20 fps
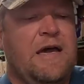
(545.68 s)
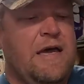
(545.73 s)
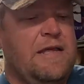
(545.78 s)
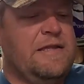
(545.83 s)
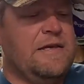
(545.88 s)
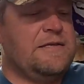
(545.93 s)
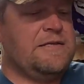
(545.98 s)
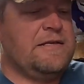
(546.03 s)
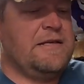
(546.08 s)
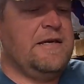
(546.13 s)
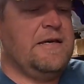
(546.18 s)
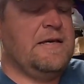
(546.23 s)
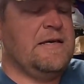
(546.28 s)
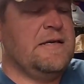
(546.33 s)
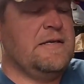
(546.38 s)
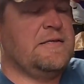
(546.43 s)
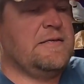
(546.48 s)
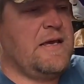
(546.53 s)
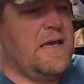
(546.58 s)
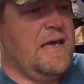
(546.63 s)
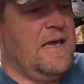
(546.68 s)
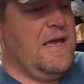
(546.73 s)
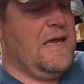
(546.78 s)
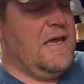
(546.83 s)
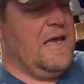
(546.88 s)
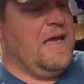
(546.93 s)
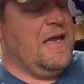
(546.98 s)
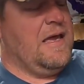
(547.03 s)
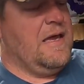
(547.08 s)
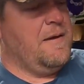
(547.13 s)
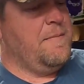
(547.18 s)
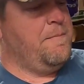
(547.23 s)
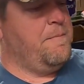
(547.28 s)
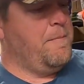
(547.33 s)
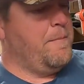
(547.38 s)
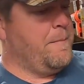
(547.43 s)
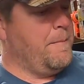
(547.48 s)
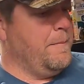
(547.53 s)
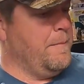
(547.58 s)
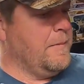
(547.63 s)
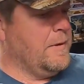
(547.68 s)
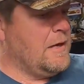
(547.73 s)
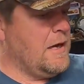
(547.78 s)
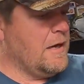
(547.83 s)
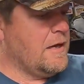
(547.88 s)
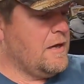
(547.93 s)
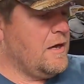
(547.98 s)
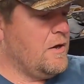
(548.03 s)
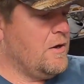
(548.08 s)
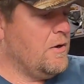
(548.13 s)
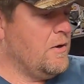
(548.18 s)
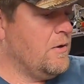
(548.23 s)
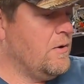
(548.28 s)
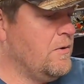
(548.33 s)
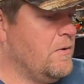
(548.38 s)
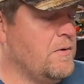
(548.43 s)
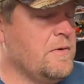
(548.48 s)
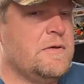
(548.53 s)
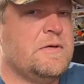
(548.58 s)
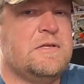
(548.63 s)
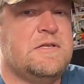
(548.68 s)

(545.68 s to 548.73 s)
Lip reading: Okay, this is a Cutco